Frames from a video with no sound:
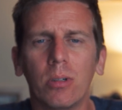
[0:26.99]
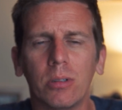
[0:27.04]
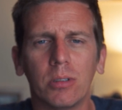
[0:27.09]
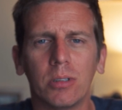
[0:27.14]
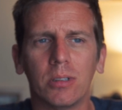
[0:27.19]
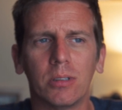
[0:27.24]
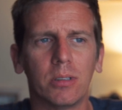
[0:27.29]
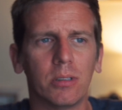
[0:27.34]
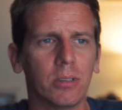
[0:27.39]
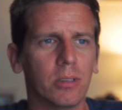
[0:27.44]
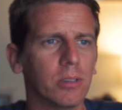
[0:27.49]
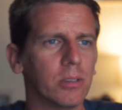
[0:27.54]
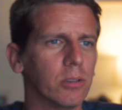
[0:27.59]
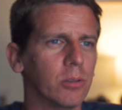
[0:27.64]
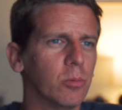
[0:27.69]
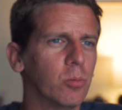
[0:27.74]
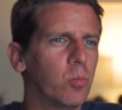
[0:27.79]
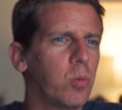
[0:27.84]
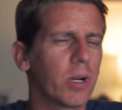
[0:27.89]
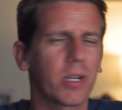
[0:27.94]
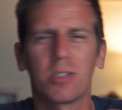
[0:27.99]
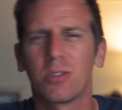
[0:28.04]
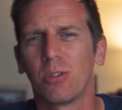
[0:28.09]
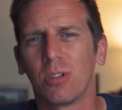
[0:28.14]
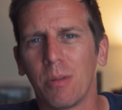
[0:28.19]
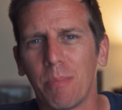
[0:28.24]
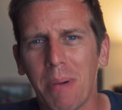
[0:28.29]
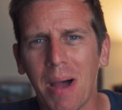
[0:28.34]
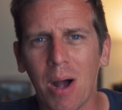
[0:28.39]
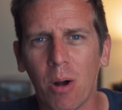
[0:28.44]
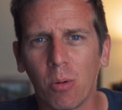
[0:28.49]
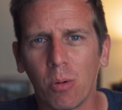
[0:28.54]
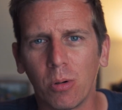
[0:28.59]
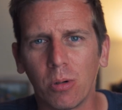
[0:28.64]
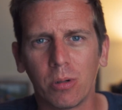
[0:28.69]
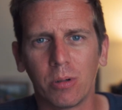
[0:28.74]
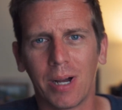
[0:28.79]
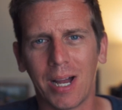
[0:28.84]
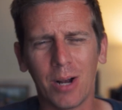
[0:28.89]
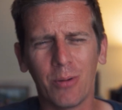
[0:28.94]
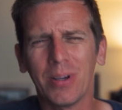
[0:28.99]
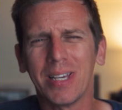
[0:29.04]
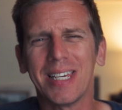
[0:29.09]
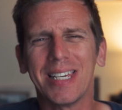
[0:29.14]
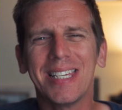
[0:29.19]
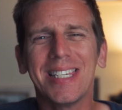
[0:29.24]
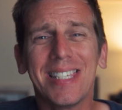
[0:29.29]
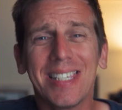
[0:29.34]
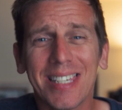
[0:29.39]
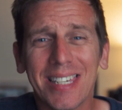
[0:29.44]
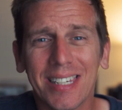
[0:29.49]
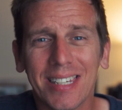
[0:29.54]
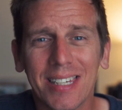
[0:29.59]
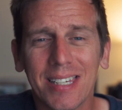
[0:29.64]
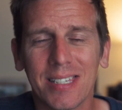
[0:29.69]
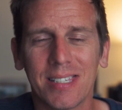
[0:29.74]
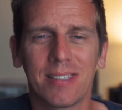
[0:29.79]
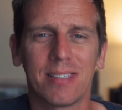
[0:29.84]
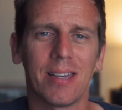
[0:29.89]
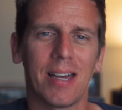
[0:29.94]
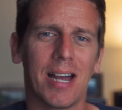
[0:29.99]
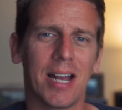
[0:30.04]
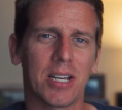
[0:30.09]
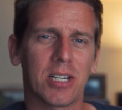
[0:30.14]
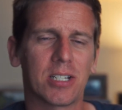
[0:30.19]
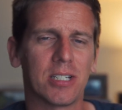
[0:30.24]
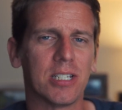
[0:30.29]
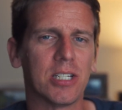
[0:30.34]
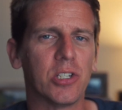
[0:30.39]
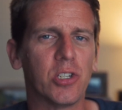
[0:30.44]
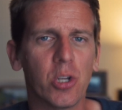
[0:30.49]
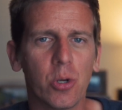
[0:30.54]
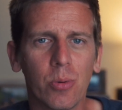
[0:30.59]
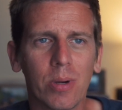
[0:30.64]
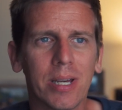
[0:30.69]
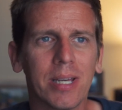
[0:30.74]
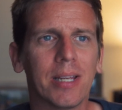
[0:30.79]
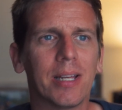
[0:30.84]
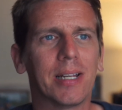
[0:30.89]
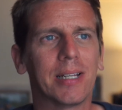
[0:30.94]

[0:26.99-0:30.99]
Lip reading: or what it's all about or how easy it is to actually do it